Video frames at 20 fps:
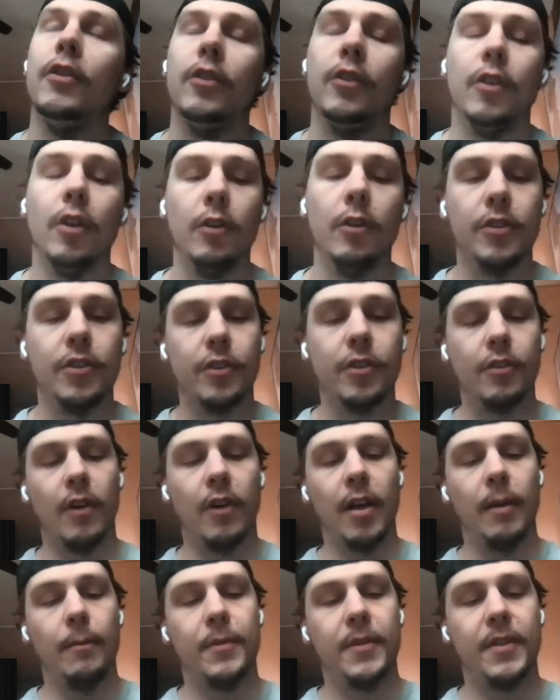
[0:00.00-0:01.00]
those
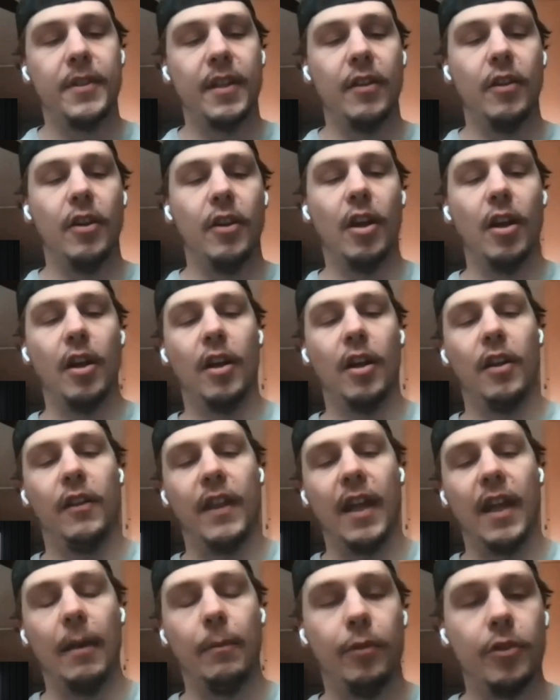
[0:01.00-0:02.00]
scripts and
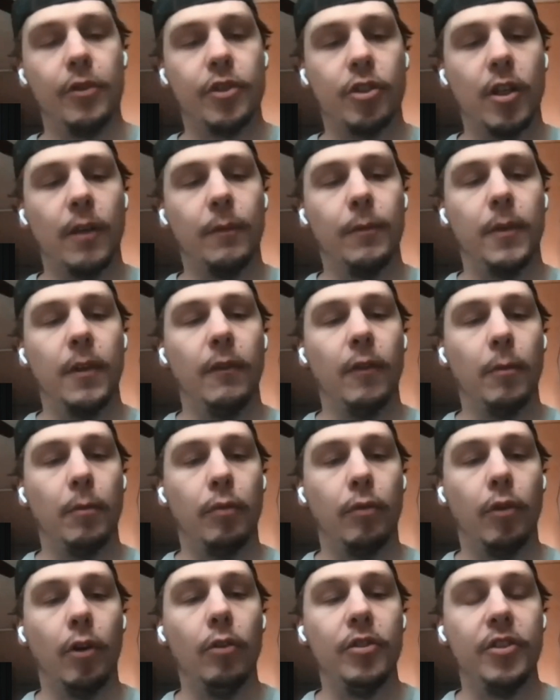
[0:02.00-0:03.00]
that prescriptive
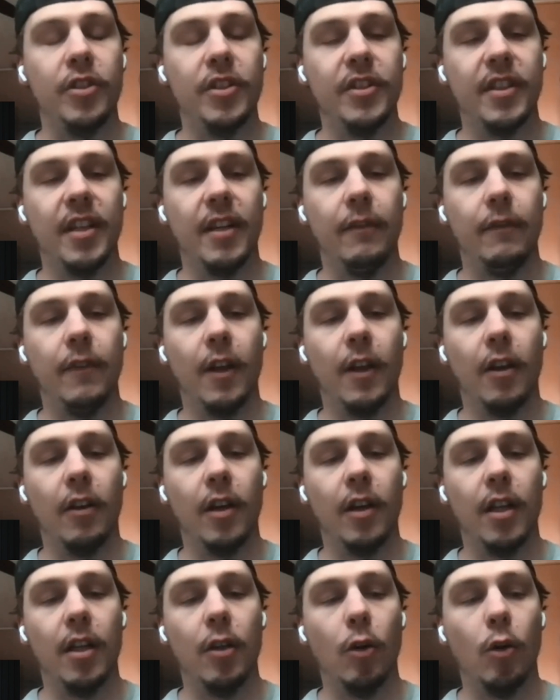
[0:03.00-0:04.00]
approach is a
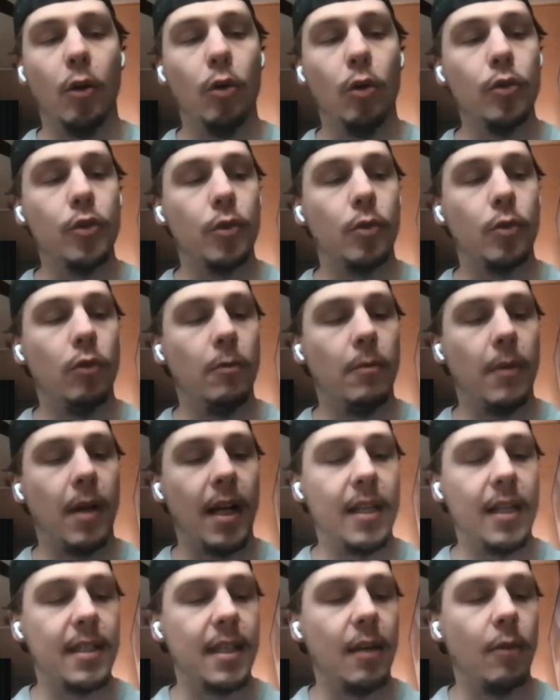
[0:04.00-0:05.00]
very old school
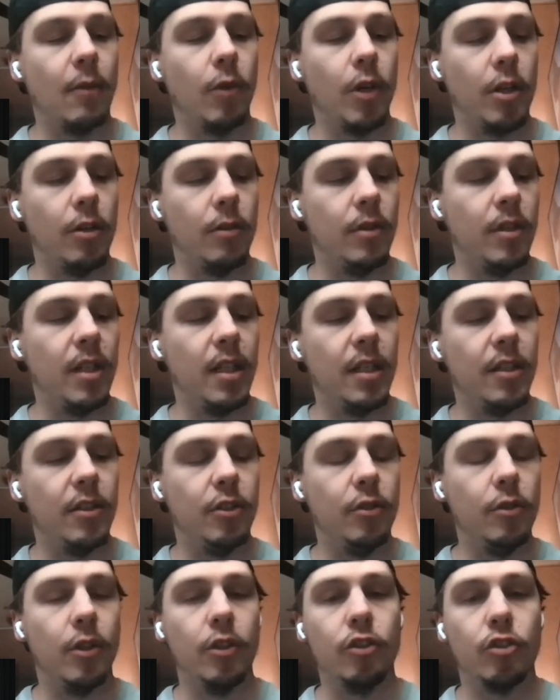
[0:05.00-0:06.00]
mindset where you need
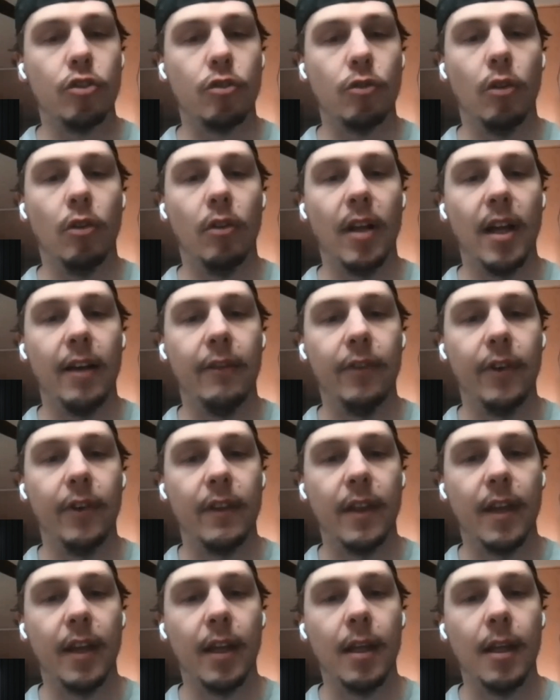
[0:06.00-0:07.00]
to control
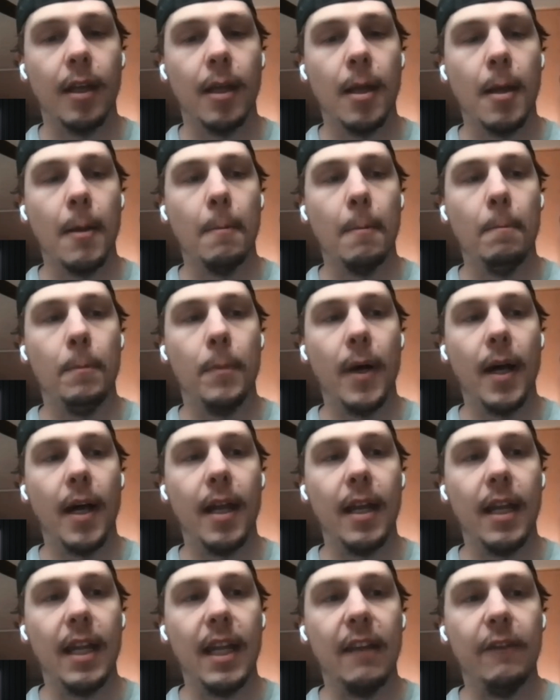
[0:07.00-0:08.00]
everything.
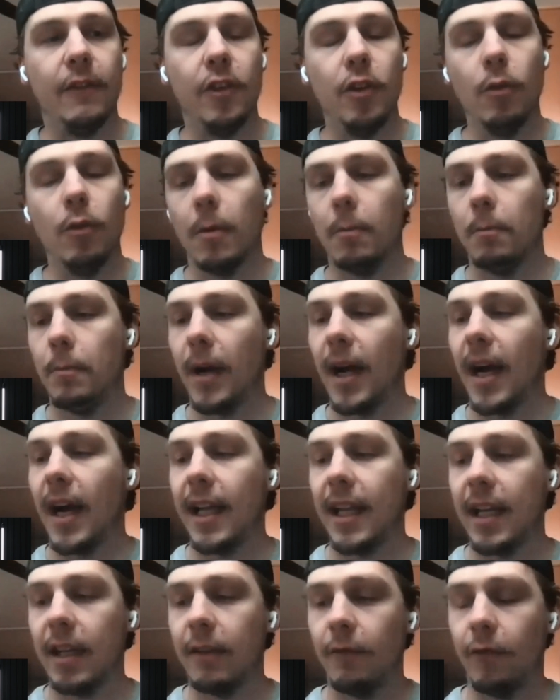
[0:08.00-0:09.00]
But if you are
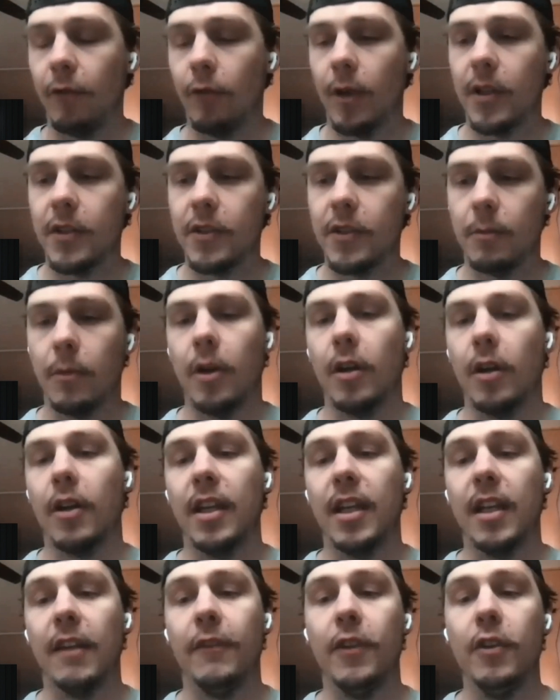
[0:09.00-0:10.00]
buying influencer
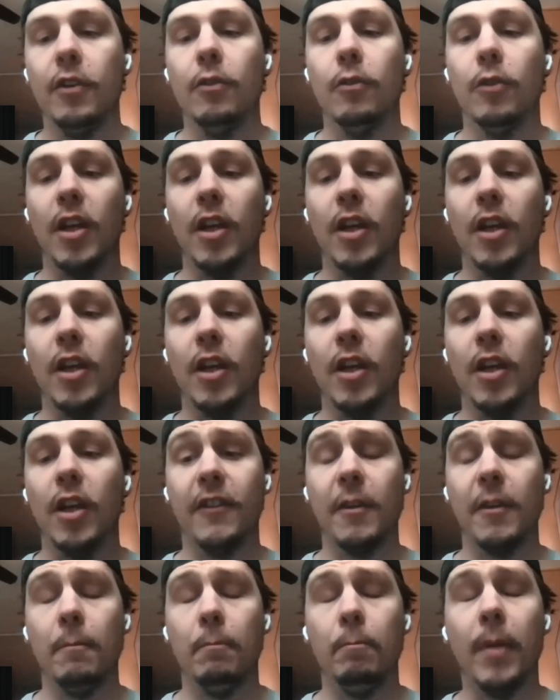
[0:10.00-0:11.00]
marketing,
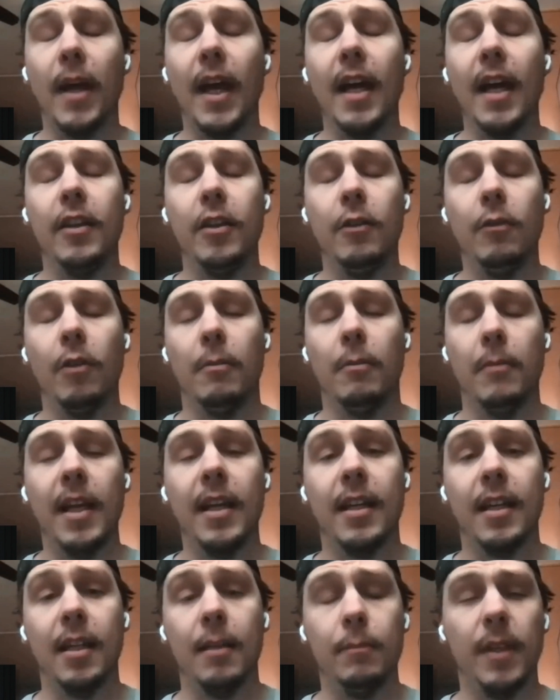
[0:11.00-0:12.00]
if the bet you are
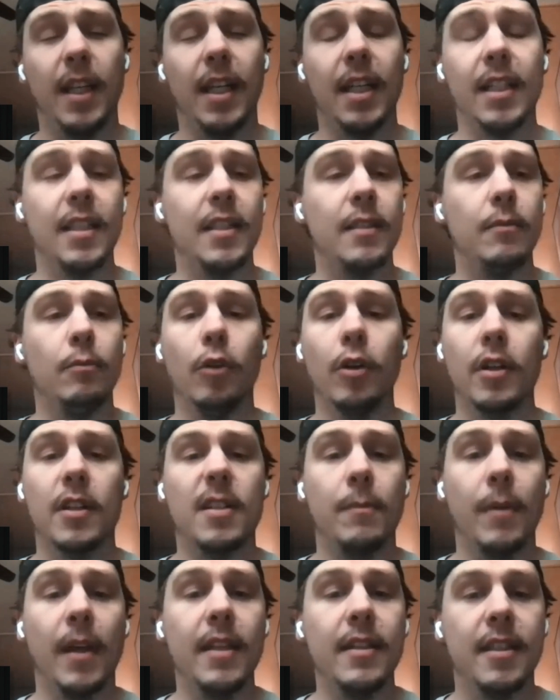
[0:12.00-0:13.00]
making, because it's more
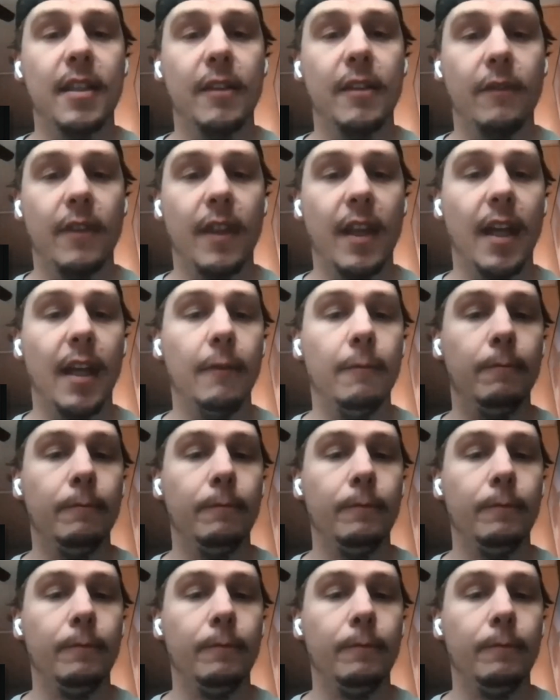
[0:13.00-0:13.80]
expensive than